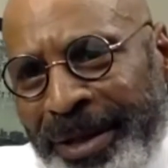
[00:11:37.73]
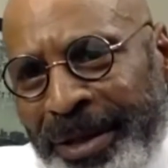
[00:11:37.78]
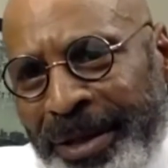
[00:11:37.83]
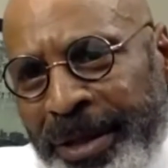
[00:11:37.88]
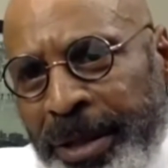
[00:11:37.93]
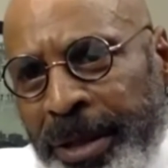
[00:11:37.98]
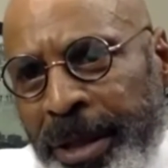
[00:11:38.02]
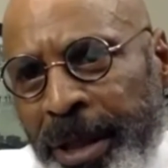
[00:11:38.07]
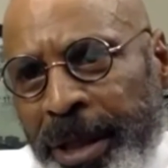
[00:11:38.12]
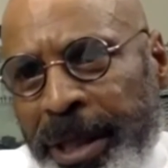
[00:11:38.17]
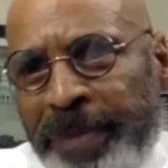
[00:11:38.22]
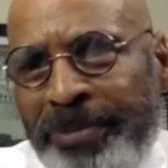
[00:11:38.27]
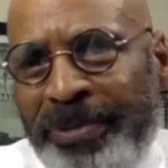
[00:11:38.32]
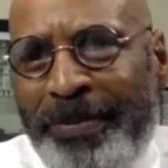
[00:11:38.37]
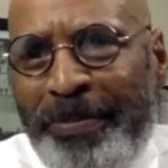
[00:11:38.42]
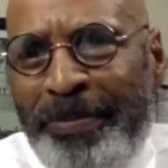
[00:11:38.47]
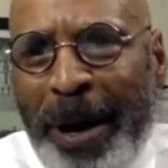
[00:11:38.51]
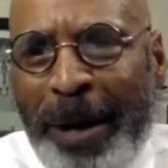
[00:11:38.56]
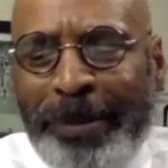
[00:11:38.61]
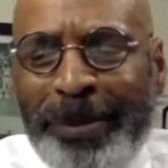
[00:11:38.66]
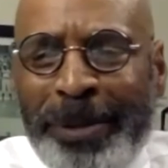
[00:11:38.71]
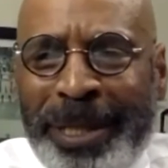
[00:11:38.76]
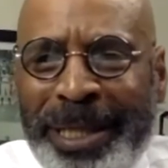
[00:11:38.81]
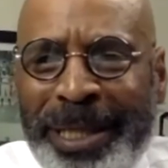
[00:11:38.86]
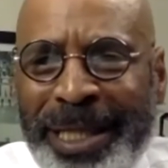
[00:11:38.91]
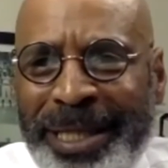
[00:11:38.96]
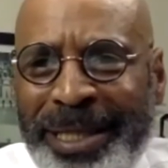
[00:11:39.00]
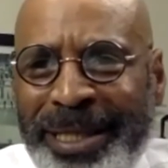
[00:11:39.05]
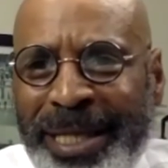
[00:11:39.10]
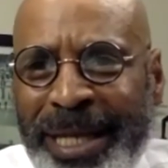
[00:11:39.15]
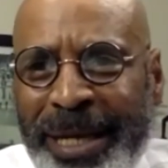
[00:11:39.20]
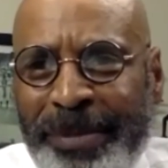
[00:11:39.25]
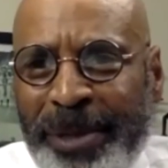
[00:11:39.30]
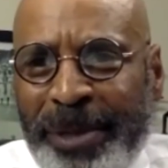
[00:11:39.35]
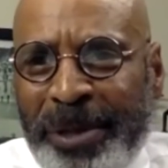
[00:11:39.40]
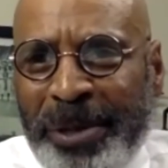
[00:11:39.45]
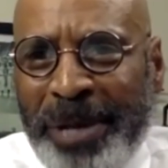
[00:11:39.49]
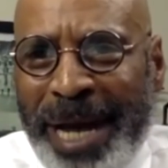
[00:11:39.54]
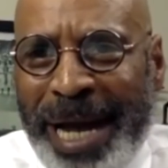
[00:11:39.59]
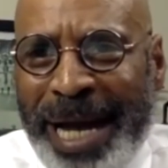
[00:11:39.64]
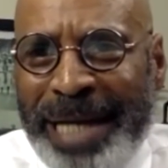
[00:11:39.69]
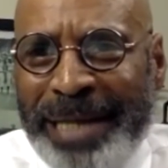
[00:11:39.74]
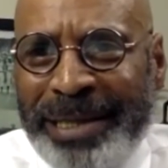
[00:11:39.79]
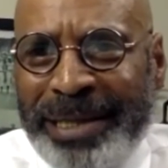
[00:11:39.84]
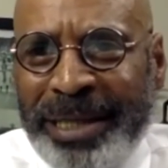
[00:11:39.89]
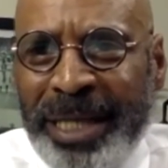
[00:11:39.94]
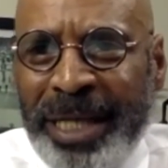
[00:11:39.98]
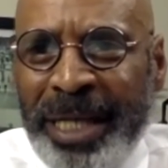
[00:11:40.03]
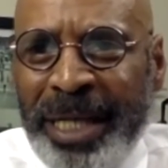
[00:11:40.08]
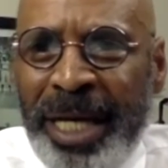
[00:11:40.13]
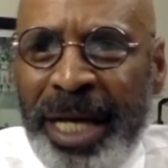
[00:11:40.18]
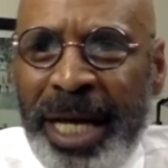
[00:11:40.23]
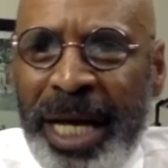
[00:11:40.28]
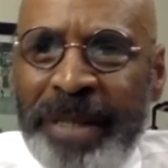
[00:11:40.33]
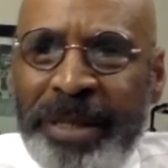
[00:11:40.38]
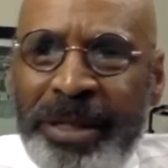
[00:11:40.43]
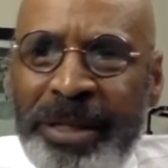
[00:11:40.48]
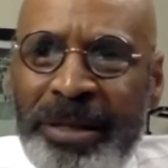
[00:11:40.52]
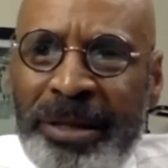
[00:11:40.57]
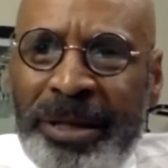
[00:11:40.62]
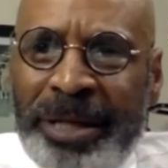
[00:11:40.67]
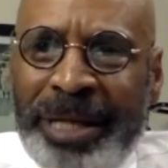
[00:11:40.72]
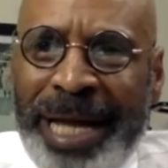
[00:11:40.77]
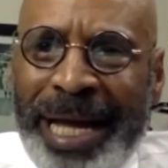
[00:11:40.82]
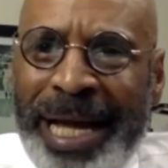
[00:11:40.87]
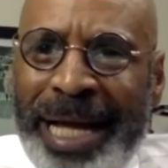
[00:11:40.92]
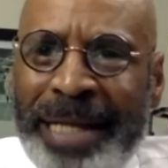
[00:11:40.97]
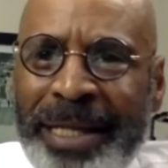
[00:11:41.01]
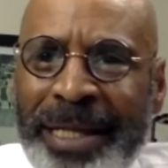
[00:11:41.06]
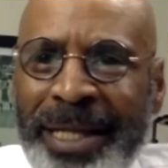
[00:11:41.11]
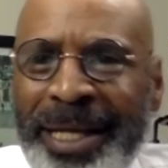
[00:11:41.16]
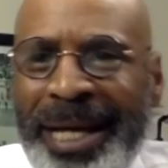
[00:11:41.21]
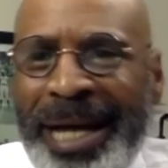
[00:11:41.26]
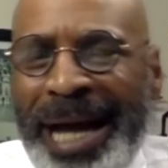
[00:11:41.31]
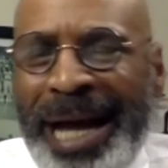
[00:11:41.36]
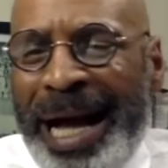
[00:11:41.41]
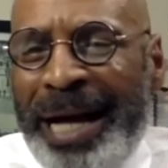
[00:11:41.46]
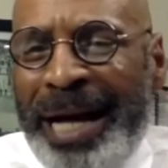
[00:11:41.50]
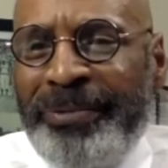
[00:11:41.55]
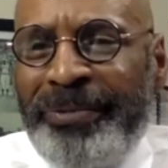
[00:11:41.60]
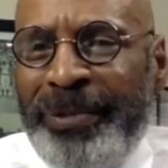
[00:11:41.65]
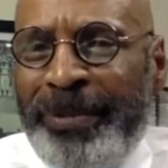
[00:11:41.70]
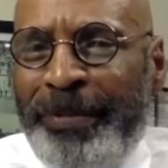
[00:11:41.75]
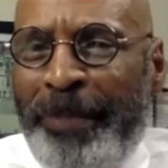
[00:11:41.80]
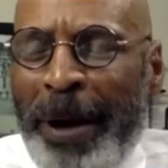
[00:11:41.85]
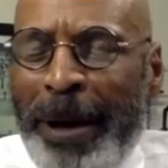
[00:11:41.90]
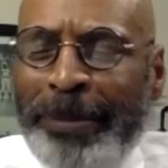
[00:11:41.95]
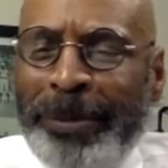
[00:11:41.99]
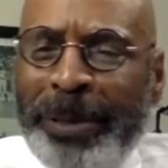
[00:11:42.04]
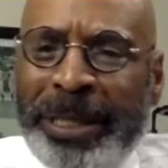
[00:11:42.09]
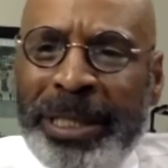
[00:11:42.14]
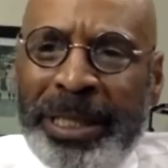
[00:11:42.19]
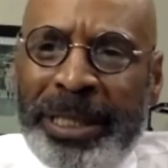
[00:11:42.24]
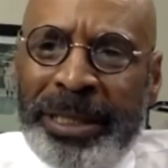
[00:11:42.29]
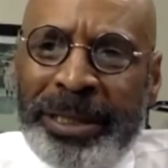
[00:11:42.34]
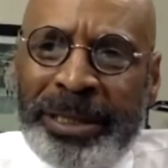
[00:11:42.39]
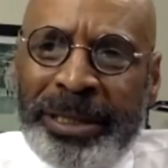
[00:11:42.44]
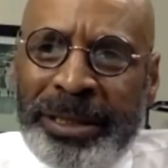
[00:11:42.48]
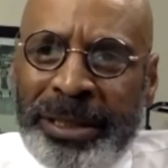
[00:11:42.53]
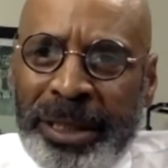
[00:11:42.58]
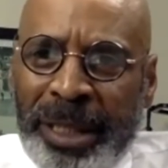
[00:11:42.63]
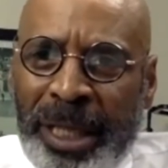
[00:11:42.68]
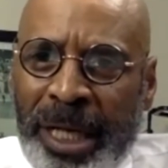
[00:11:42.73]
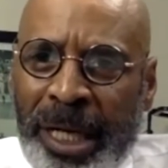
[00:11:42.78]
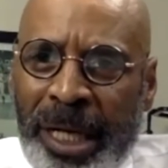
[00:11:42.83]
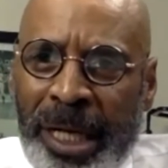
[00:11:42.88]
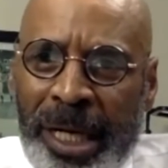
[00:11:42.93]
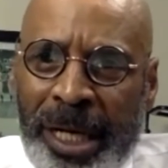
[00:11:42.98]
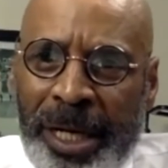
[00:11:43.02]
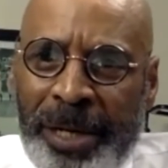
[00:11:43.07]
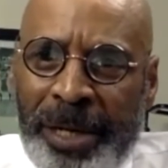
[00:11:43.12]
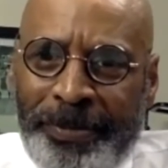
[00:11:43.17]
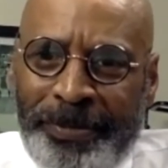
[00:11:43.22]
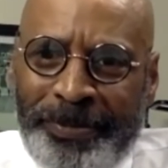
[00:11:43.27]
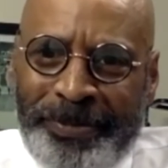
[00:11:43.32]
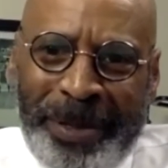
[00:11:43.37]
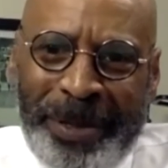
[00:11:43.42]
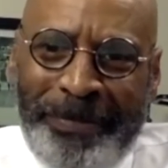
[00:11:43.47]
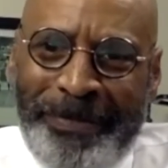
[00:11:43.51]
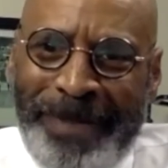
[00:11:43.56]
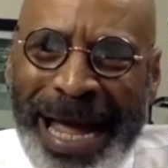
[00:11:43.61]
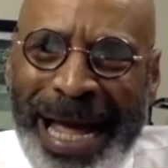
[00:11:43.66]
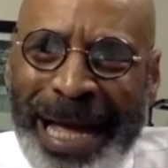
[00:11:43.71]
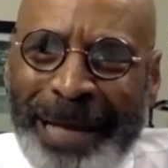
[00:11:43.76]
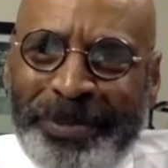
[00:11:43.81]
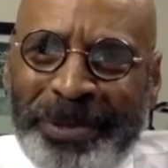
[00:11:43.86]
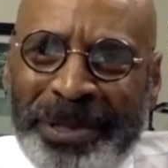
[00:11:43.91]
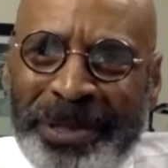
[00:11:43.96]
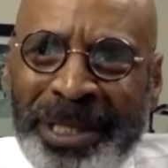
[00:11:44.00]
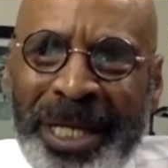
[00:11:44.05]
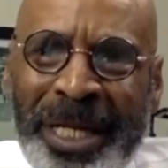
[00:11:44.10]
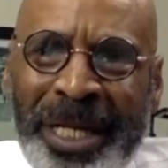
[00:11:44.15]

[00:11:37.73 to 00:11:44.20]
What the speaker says: look at Republican, Democrats, and you look at how the Republicans, the maps,